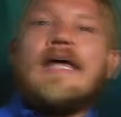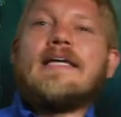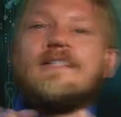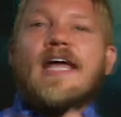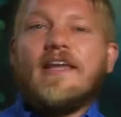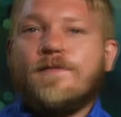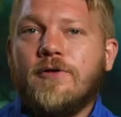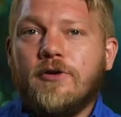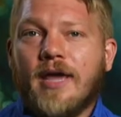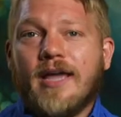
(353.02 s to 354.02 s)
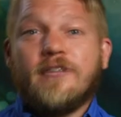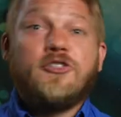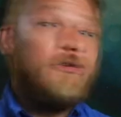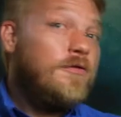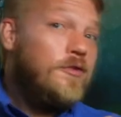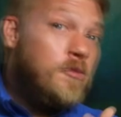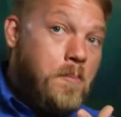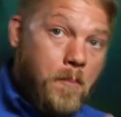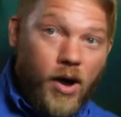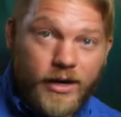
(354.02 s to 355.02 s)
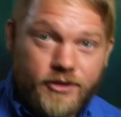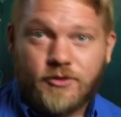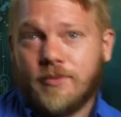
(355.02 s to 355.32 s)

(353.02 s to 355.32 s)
It can take a few days to a few months